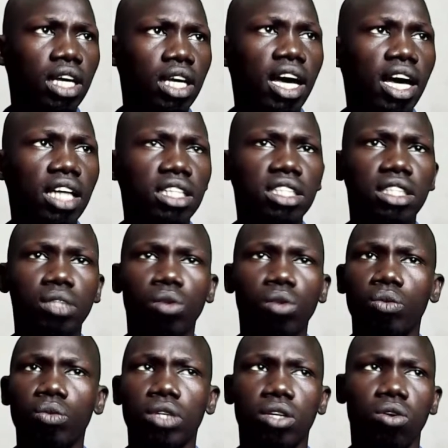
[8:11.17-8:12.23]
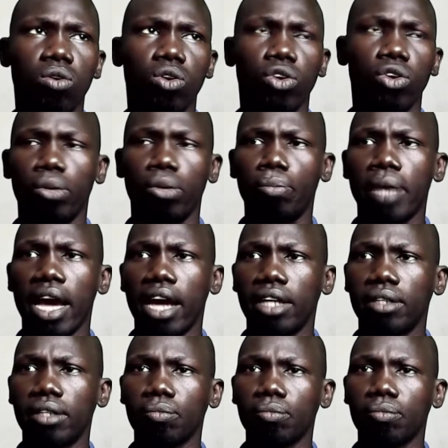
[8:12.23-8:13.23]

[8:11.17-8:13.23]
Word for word: uh, this is what we call notepad